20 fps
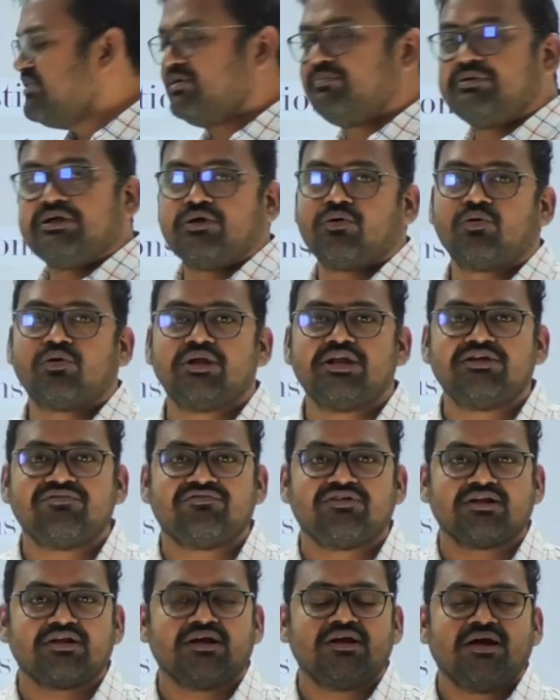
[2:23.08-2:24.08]
be only
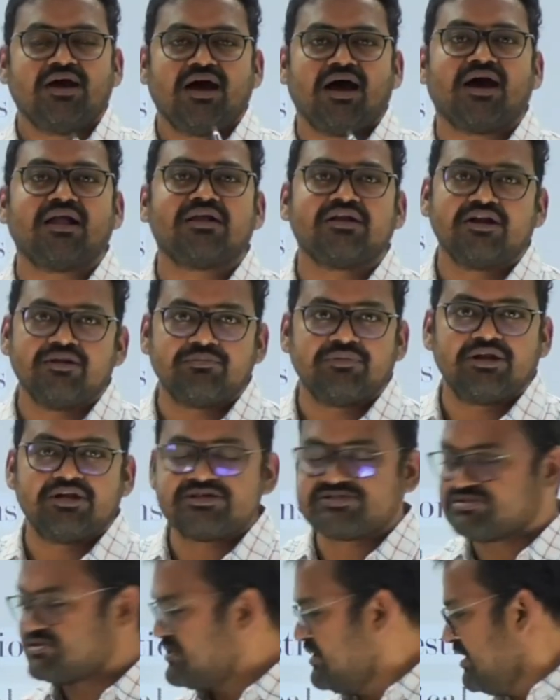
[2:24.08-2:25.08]
for 100
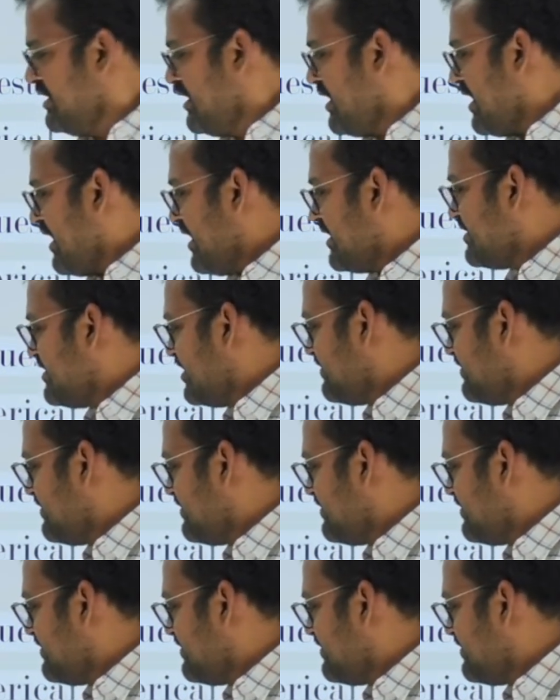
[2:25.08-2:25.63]
minutes and there